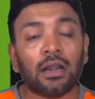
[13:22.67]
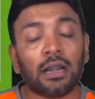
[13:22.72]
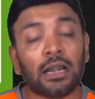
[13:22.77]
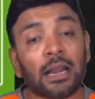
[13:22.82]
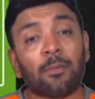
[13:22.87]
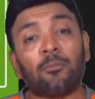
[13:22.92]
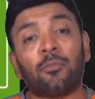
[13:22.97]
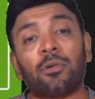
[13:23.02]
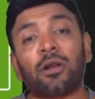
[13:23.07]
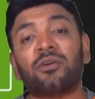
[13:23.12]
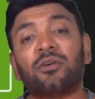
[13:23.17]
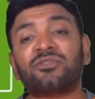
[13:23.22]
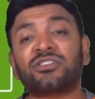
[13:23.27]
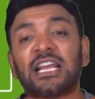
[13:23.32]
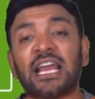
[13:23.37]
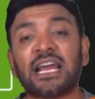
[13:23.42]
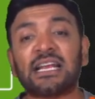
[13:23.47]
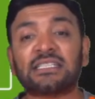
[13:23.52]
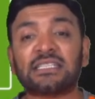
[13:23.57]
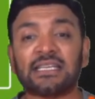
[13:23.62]
Number of
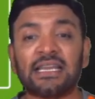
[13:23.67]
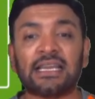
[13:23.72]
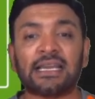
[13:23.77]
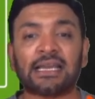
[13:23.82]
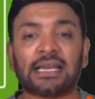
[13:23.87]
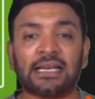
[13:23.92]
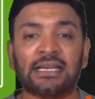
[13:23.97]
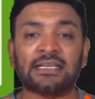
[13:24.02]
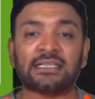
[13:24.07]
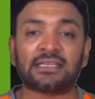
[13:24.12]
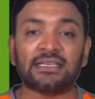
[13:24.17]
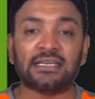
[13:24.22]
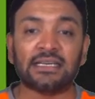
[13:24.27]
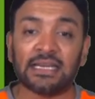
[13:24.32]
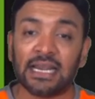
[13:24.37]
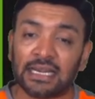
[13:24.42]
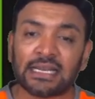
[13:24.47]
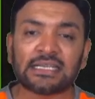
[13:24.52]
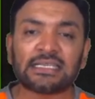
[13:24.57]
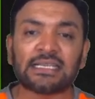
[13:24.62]
shares increased.
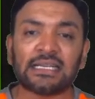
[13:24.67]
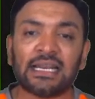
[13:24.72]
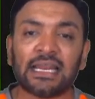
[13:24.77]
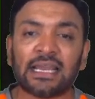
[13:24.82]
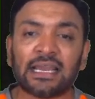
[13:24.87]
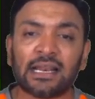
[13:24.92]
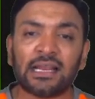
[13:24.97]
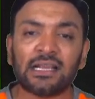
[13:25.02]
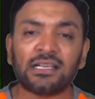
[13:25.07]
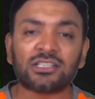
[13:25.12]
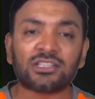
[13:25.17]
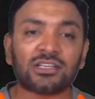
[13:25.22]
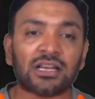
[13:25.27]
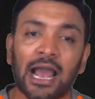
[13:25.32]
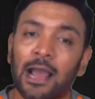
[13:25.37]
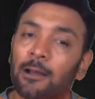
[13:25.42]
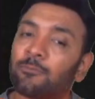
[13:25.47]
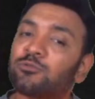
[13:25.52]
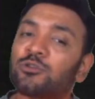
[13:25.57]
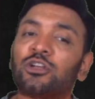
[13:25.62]
Net asset increased?
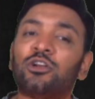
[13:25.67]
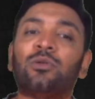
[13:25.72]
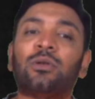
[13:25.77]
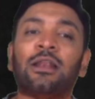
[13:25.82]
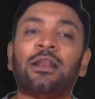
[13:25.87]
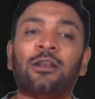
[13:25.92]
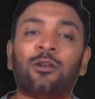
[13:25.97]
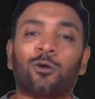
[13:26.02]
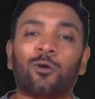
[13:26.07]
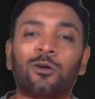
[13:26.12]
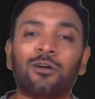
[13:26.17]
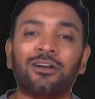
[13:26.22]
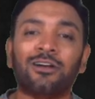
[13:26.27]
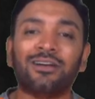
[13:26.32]
Absolutely no.